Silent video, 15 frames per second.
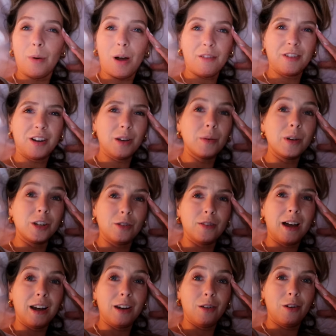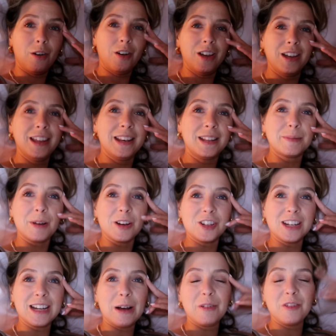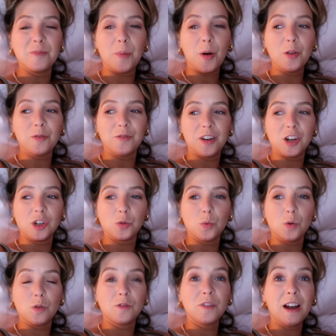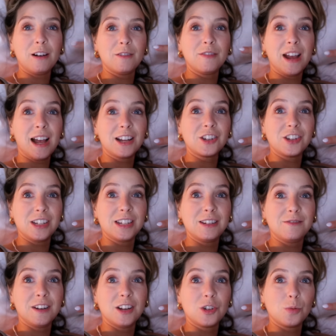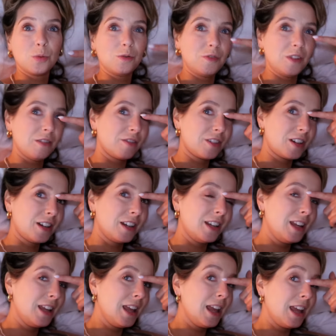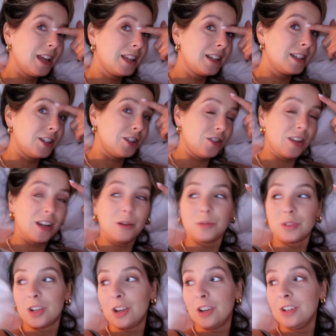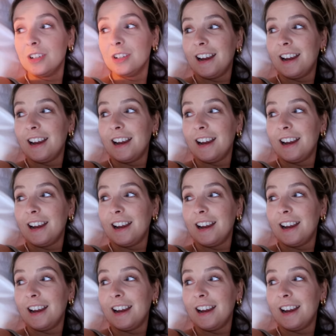I feel like we do that a lot, especially now we've both finished Wolf. Alfie actually did finish Wolf the other night. Did you think it was good?